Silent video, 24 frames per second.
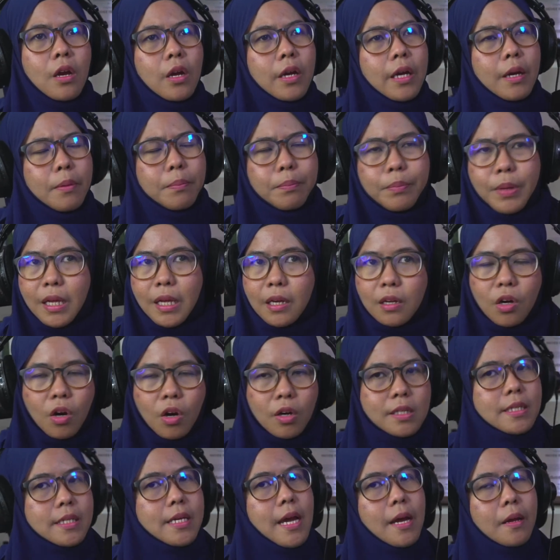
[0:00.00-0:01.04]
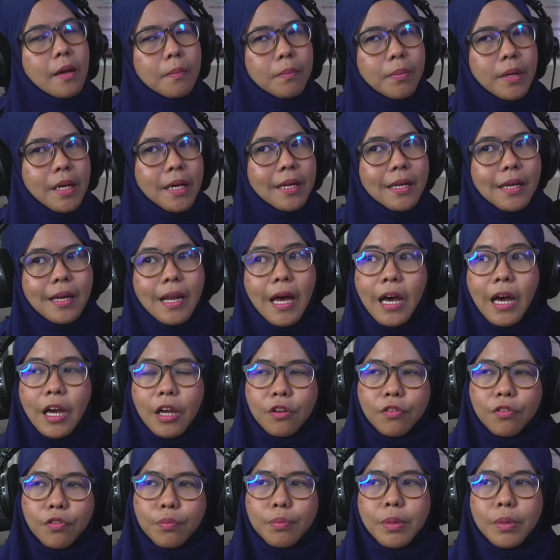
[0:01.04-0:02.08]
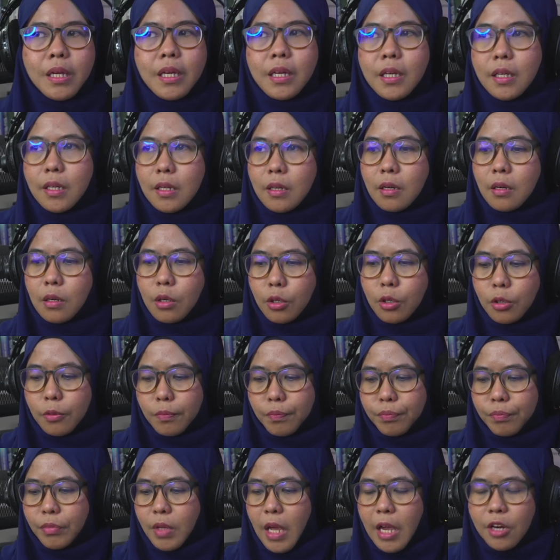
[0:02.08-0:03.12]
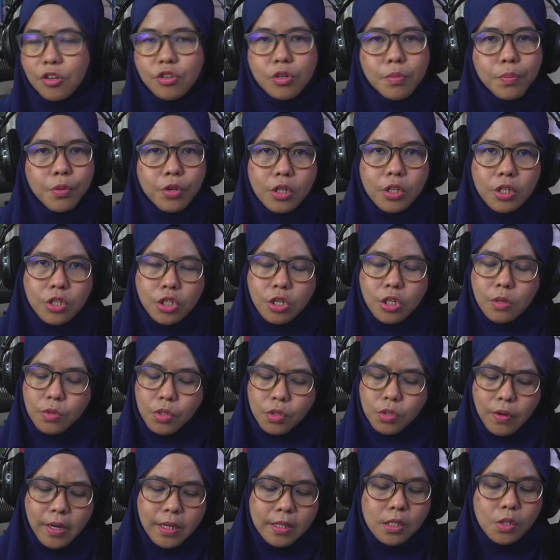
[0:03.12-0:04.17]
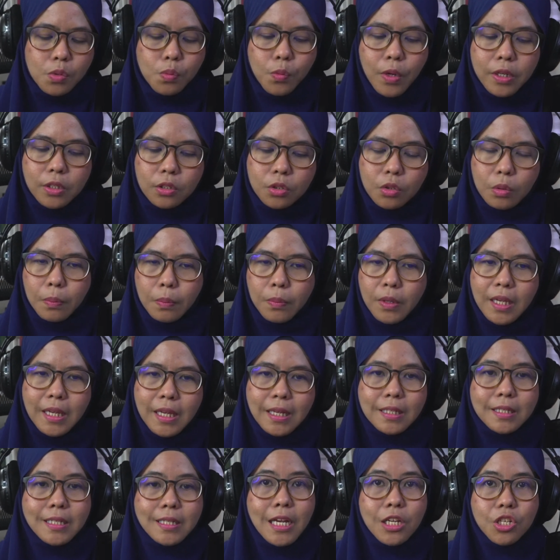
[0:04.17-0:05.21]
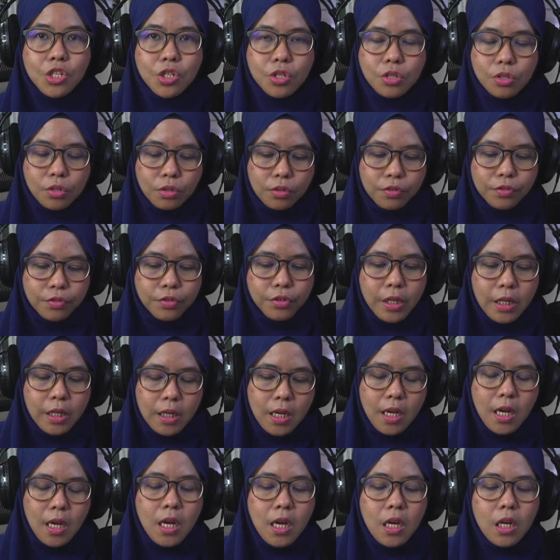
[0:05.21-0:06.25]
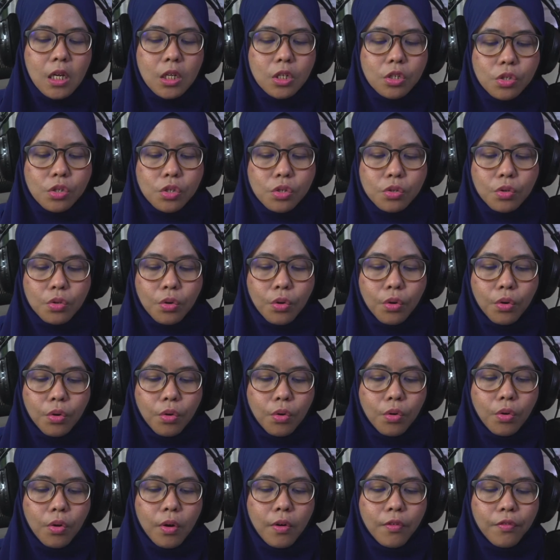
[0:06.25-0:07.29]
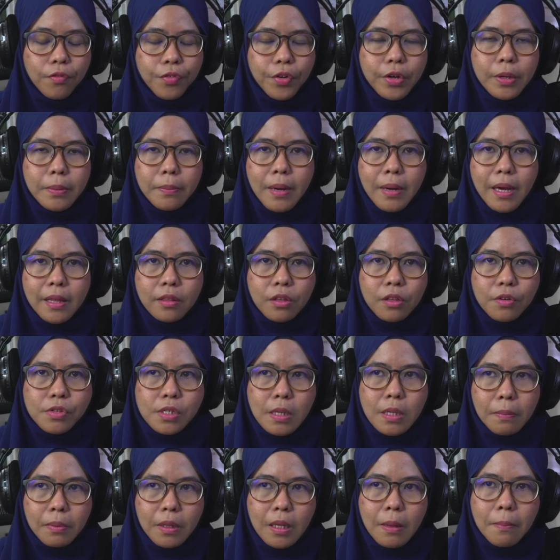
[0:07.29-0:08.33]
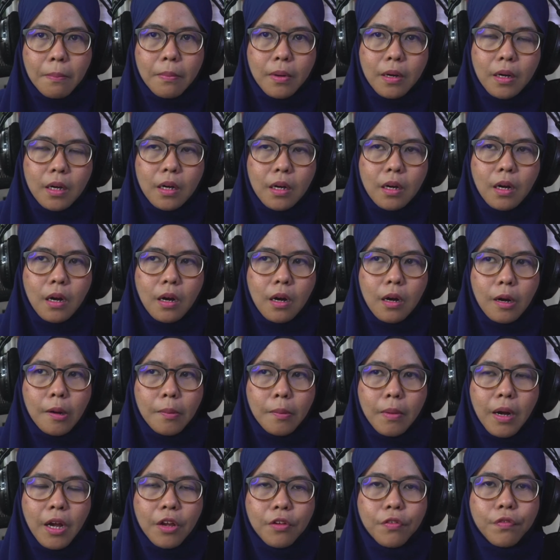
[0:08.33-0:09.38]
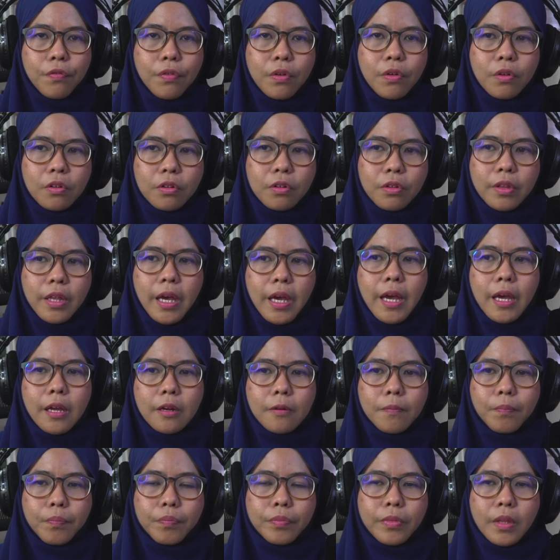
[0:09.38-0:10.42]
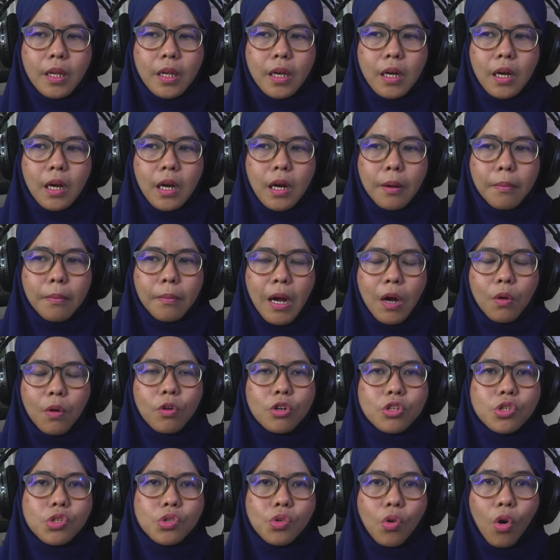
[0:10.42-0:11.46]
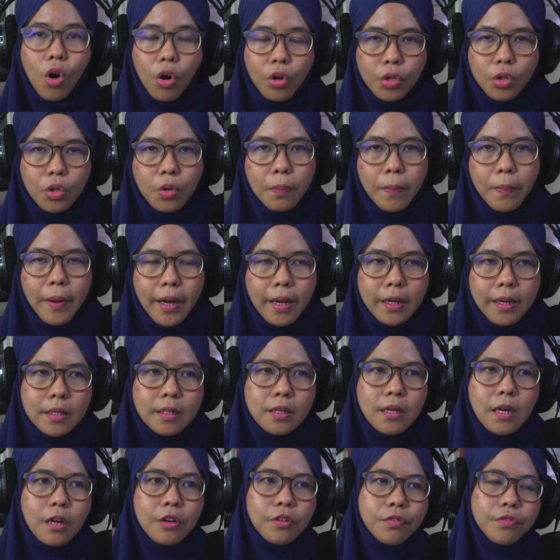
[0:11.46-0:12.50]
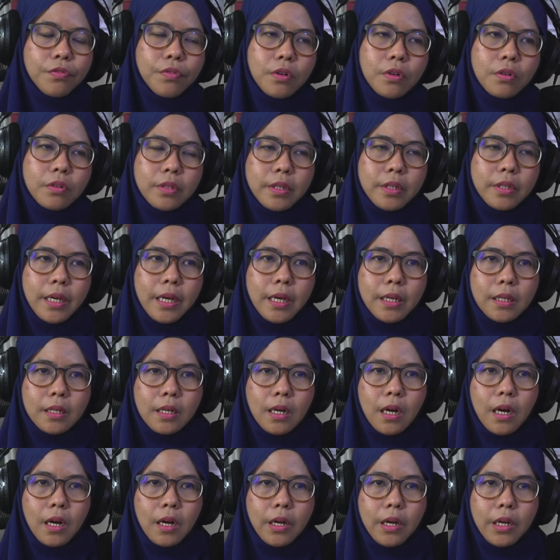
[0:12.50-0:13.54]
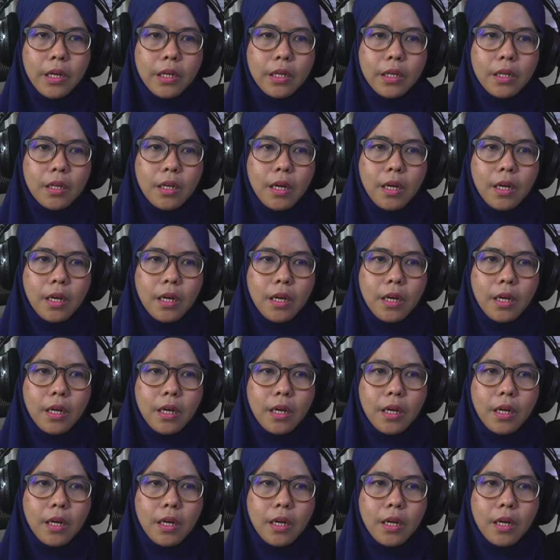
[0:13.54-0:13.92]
be it life, be it entrepreneurship. So I just want to be intentional for it. So for the month of September, I feel that I was so occupied. I felt that I